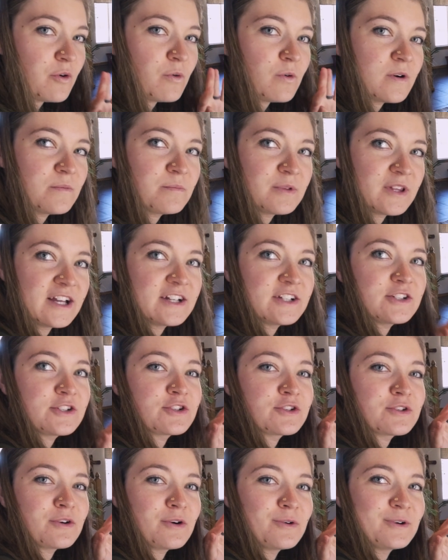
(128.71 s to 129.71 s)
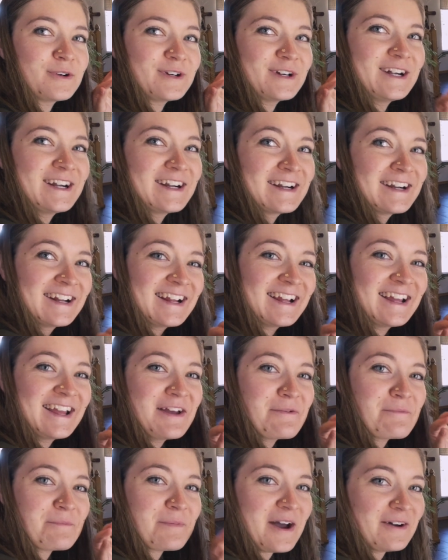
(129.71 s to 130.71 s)
or blush or
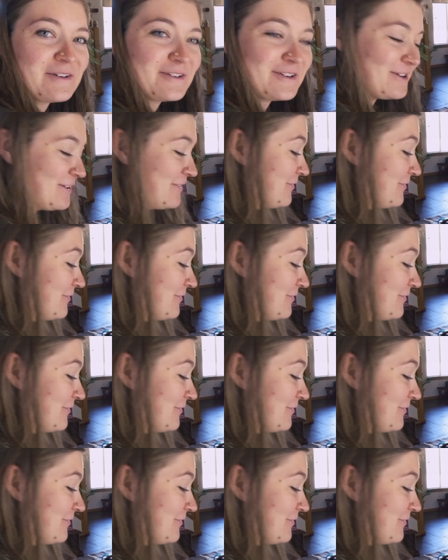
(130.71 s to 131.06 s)
powder